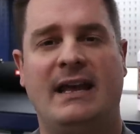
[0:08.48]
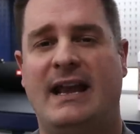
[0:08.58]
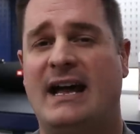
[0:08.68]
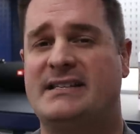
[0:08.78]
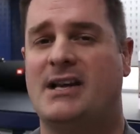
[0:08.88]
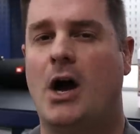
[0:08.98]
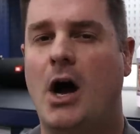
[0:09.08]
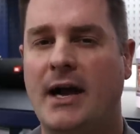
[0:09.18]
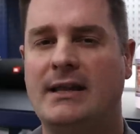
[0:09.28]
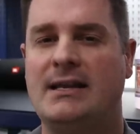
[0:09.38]
It has
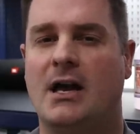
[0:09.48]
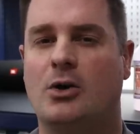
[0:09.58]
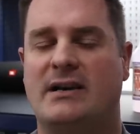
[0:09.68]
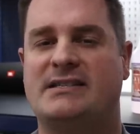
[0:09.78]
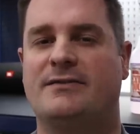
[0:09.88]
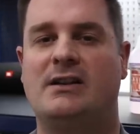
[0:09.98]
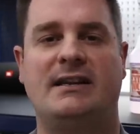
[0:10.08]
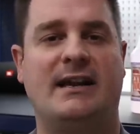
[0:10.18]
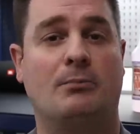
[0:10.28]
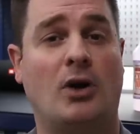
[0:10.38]
highly aggressive
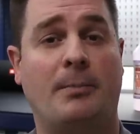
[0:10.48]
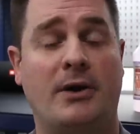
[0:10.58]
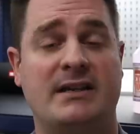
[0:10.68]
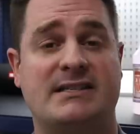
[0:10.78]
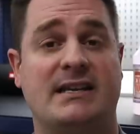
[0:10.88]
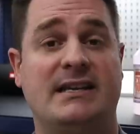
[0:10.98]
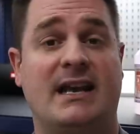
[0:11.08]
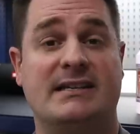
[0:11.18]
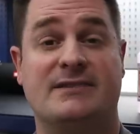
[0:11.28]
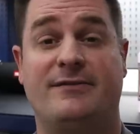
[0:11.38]
cleaning properties,
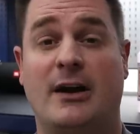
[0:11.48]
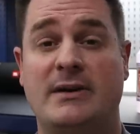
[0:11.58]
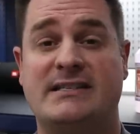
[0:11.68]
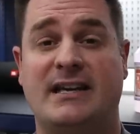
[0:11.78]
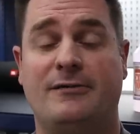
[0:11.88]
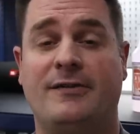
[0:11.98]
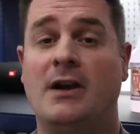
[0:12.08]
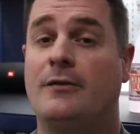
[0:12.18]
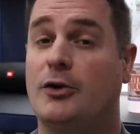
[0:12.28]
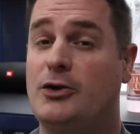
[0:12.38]
yet is very safe
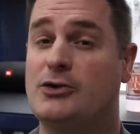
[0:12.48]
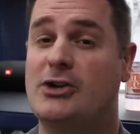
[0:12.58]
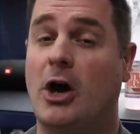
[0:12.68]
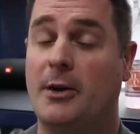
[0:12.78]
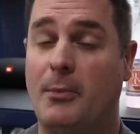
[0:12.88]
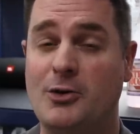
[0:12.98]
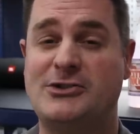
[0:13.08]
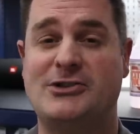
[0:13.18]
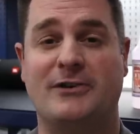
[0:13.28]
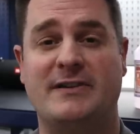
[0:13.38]
for use on
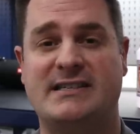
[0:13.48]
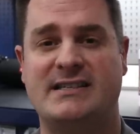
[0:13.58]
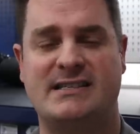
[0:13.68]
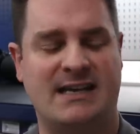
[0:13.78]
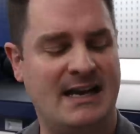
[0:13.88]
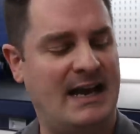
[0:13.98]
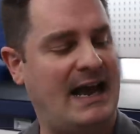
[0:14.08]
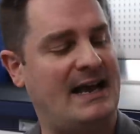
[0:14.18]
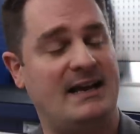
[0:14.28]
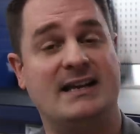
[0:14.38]
most surfaces.
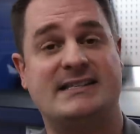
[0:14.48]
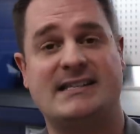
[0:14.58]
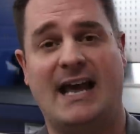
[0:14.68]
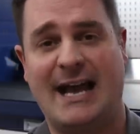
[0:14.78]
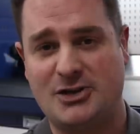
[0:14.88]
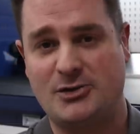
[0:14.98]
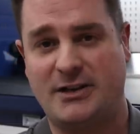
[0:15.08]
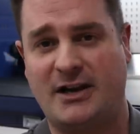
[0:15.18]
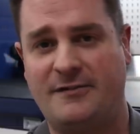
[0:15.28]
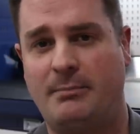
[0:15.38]
And it's extra
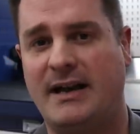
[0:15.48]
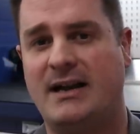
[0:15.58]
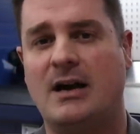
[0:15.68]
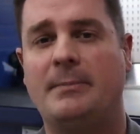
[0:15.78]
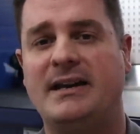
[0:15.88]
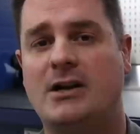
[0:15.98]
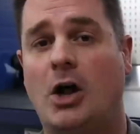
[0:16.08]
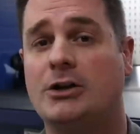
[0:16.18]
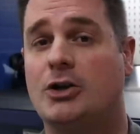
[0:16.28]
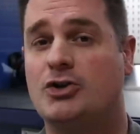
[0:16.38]
tough by a company
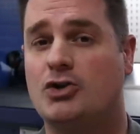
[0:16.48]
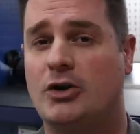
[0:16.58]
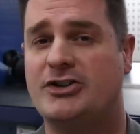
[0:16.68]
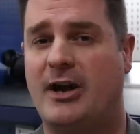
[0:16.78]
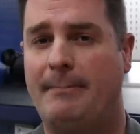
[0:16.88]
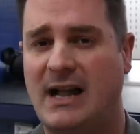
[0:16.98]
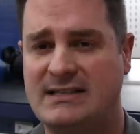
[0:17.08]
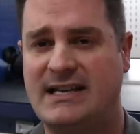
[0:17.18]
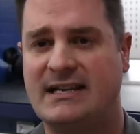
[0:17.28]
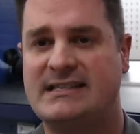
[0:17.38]
called Georgia
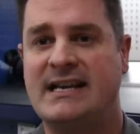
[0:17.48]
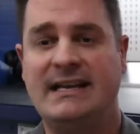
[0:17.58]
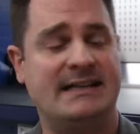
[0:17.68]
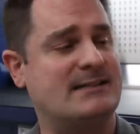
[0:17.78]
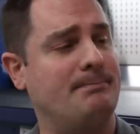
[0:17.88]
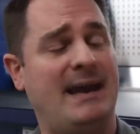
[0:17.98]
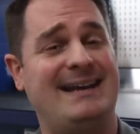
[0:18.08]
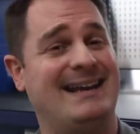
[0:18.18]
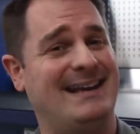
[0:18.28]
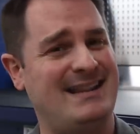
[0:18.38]
Meltex. It's
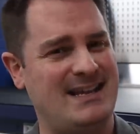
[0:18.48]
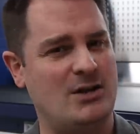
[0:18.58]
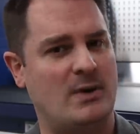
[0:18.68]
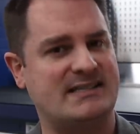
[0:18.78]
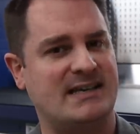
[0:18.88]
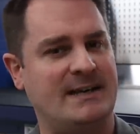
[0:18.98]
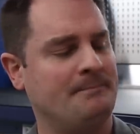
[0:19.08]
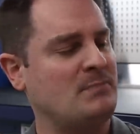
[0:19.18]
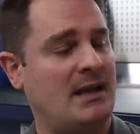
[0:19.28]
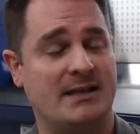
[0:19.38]
made in the USA.
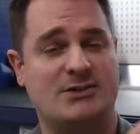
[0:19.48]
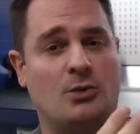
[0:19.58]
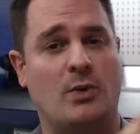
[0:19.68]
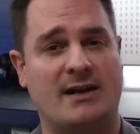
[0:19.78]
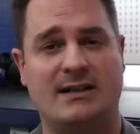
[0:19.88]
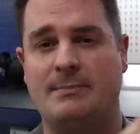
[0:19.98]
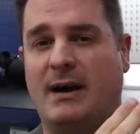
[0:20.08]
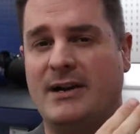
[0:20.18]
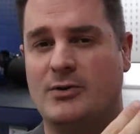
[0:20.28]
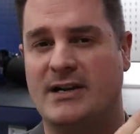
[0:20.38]
It's readily
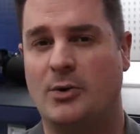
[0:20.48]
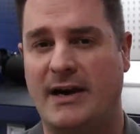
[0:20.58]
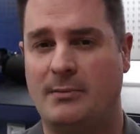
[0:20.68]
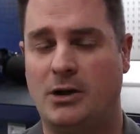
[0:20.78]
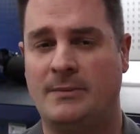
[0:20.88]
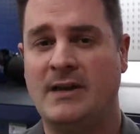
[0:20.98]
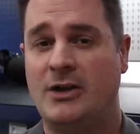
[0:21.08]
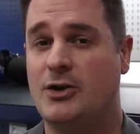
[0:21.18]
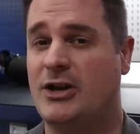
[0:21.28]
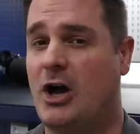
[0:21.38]
biodegradable.
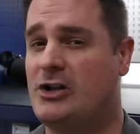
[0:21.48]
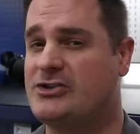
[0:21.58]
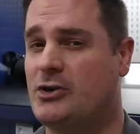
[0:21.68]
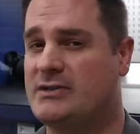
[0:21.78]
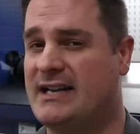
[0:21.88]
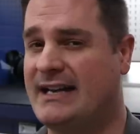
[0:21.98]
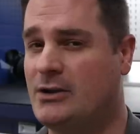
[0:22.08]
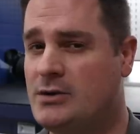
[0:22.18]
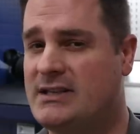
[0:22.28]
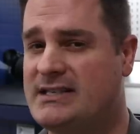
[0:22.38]
You can also
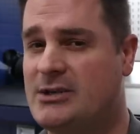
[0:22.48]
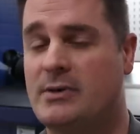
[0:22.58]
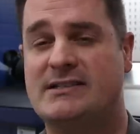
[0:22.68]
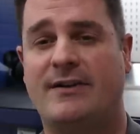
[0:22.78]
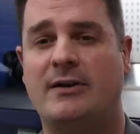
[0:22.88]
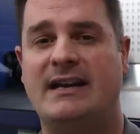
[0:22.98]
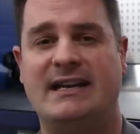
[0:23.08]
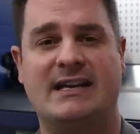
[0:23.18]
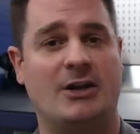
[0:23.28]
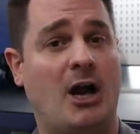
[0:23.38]
dilute this, so it's very
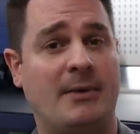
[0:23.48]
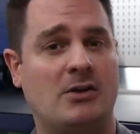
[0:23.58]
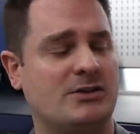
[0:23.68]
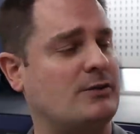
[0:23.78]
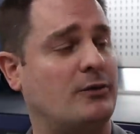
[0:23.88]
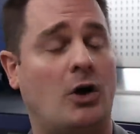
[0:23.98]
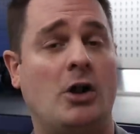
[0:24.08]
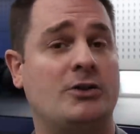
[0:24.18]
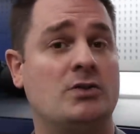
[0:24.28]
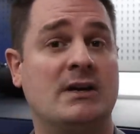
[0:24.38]
economical. So for
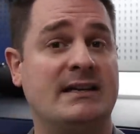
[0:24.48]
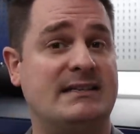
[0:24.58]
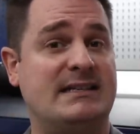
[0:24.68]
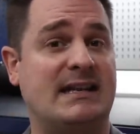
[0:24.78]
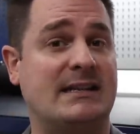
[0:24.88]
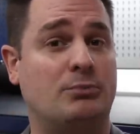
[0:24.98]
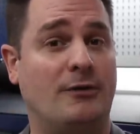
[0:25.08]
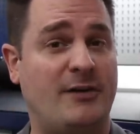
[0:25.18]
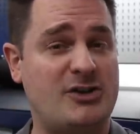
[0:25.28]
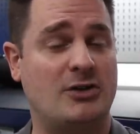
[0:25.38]
all you detailing
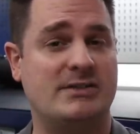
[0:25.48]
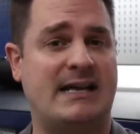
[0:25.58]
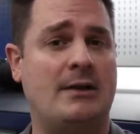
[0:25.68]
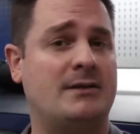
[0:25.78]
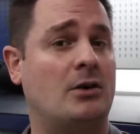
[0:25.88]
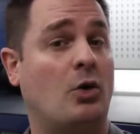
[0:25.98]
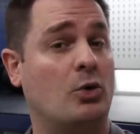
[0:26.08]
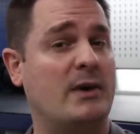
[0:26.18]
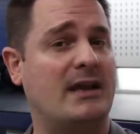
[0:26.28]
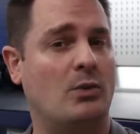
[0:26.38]
professionals out there
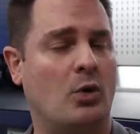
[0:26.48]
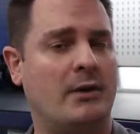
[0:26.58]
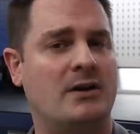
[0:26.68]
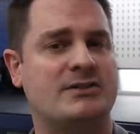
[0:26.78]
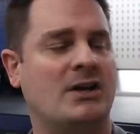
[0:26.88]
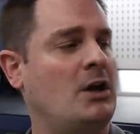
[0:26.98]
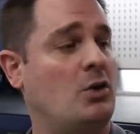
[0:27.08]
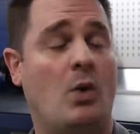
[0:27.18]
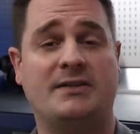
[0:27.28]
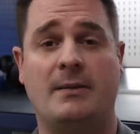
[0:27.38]
or weekend warriors
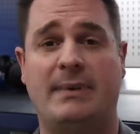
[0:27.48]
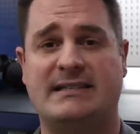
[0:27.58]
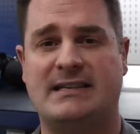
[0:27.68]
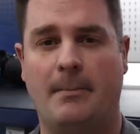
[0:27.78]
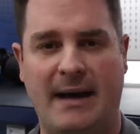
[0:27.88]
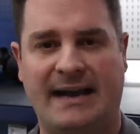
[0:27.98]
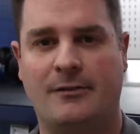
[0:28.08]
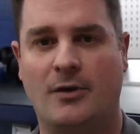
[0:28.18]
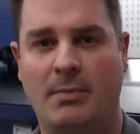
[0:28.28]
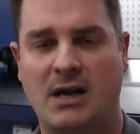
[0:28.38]
who want the best
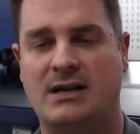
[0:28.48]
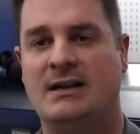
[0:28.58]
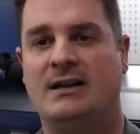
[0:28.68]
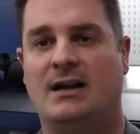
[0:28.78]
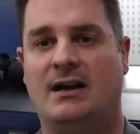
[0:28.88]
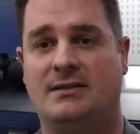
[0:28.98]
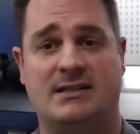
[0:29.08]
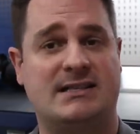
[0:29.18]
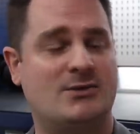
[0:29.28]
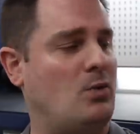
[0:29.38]
bang for buck,
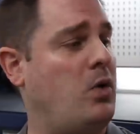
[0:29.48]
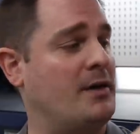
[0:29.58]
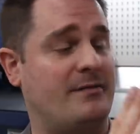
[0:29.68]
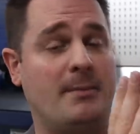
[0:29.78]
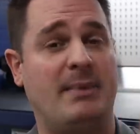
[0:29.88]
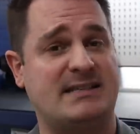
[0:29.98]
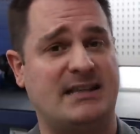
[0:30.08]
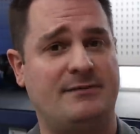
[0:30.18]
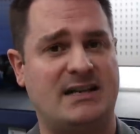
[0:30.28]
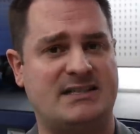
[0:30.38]
this is one of the best
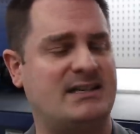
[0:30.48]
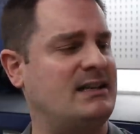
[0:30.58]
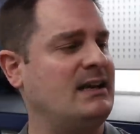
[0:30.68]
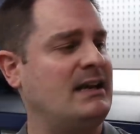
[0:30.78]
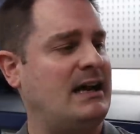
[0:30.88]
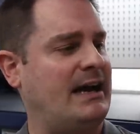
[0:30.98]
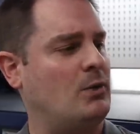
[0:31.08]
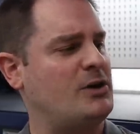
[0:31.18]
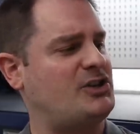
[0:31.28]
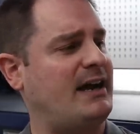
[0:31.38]
I've tested. I
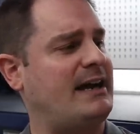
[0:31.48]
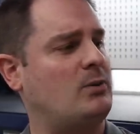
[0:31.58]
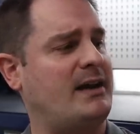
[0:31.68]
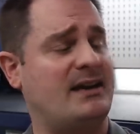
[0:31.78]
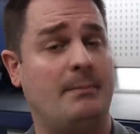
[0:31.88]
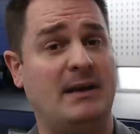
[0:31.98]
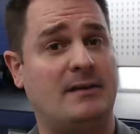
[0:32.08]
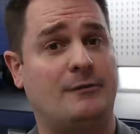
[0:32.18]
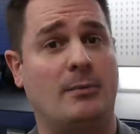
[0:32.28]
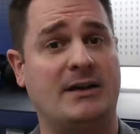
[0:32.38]
wish I had waited a
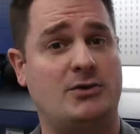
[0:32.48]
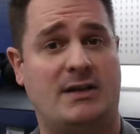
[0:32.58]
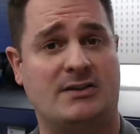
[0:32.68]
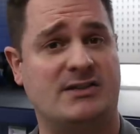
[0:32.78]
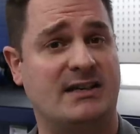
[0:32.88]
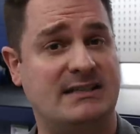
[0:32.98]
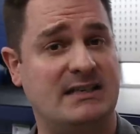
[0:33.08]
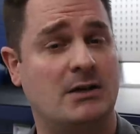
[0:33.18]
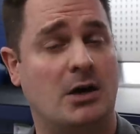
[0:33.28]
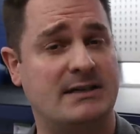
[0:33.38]
bit for my
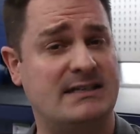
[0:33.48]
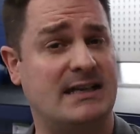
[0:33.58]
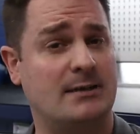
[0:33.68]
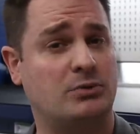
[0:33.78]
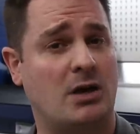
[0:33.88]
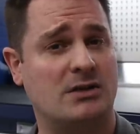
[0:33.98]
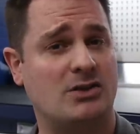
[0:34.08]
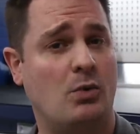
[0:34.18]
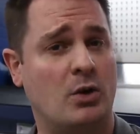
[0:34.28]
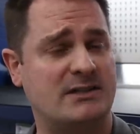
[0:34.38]
2019 Car Detailing Products
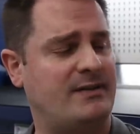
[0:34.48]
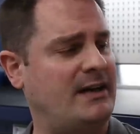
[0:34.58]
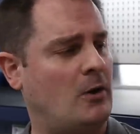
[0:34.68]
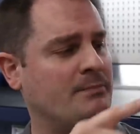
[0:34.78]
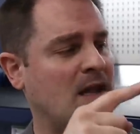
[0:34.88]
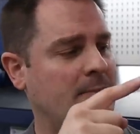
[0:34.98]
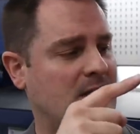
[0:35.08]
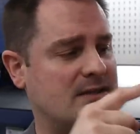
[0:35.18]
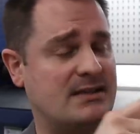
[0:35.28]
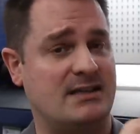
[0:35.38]
Awards video,
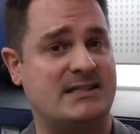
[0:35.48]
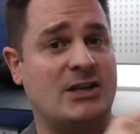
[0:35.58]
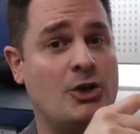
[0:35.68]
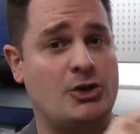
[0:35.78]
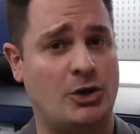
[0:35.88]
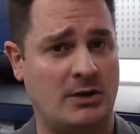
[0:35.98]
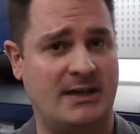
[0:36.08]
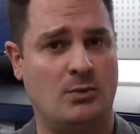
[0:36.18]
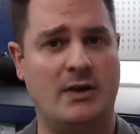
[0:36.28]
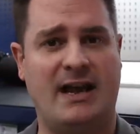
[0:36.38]
because this
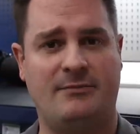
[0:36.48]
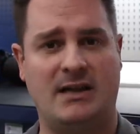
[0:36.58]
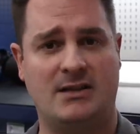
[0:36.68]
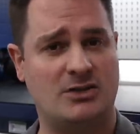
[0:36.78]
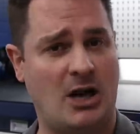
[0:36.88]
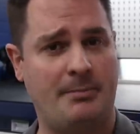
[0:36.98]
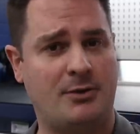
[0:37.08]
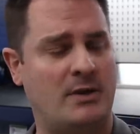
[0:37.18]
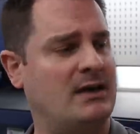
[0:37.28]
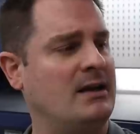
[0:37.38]
surely would have made the
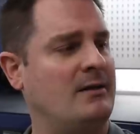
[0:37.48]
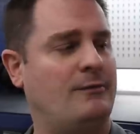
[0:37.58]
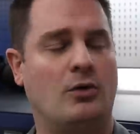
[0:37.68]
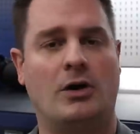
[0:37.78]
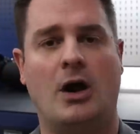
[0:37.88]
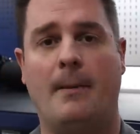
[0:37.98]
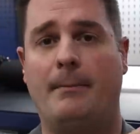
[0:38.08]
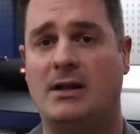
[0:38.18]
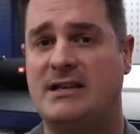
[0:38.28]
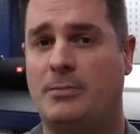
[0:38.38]
top three for
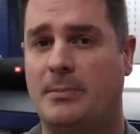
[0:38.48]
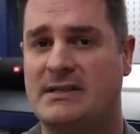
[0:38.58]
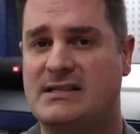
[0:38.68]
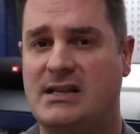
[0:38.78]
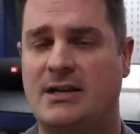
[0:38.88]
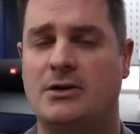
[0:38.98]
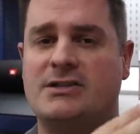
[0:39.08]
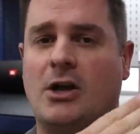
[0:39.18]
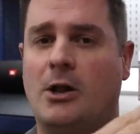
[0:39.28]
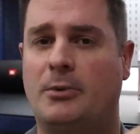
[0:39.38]
multi-purpose
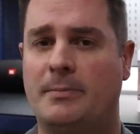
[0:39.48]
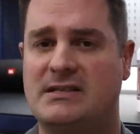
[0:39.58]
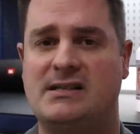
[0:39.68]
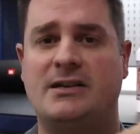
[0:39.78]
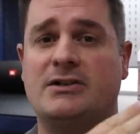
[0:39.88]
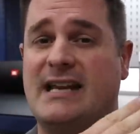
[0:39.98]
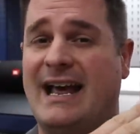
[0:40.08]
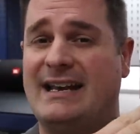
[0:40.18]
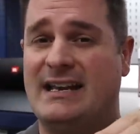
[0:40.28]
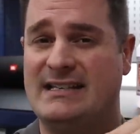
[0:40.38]
cleaners, all-purpose cleaners,
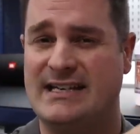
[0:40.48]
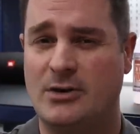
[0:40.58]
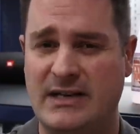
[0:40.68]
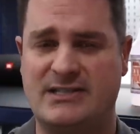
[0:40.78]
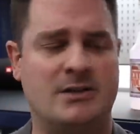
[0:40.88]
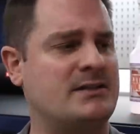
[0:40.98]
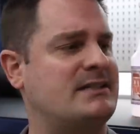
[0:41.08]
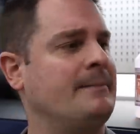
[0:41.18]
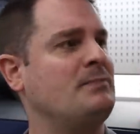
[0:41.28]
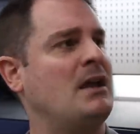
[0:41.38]
and
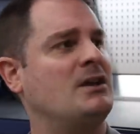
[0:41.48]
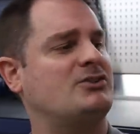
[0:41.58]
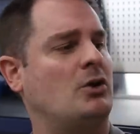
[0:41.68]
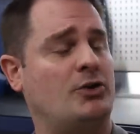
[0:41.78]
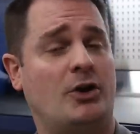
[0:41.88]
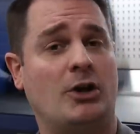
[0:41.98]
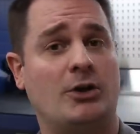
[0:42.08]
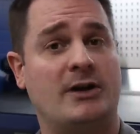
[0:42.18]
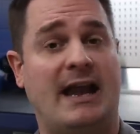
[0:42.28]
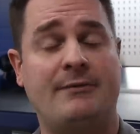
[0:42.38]
degreasers. So you're gonna
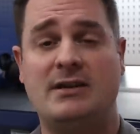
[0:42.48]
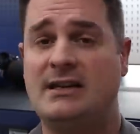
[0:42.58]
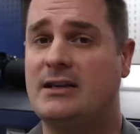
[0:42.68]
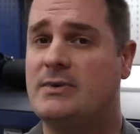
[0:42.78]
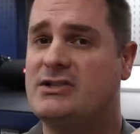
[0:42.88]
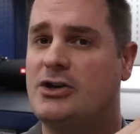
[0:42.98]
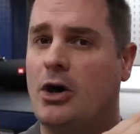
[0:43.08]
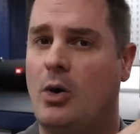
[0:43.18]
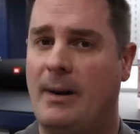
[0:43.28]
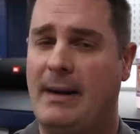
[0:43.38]
learn everything there is to
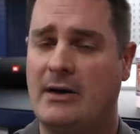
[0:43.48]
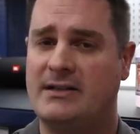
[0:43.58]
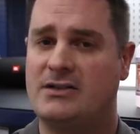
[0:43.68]
know about